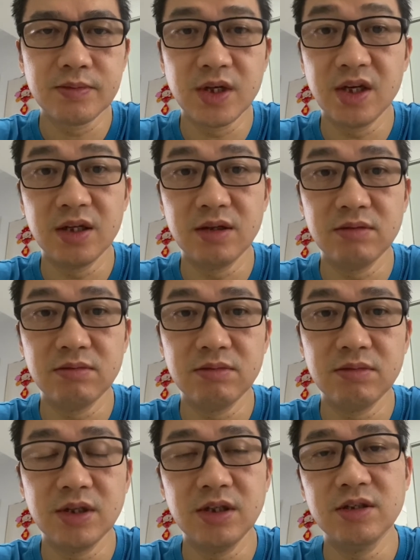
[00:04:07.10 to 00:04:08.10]
and
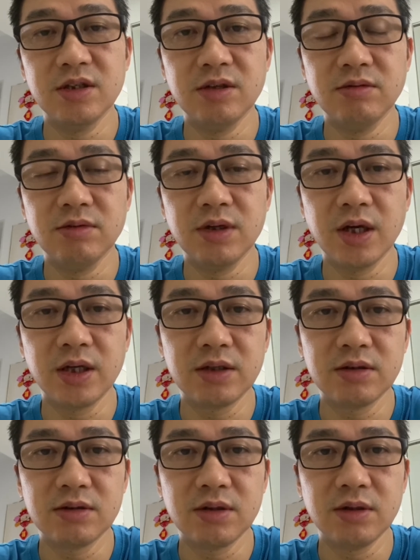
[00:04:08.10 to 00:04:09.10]
these I don't like,
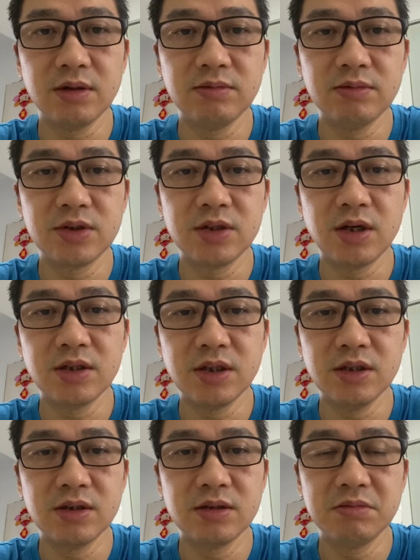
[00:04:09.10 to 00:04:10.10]
so I
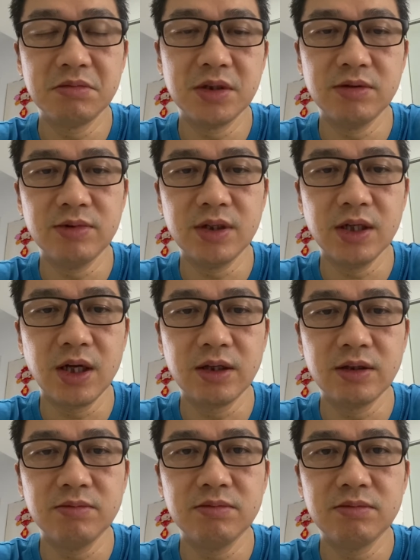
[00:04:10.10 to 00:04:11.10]
started, didn't really like
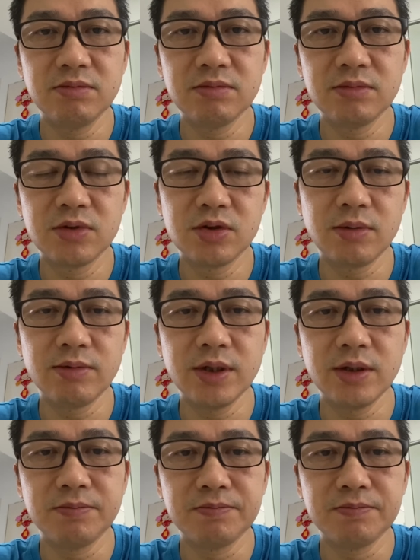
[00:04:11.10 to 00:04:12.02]
them, stop reading.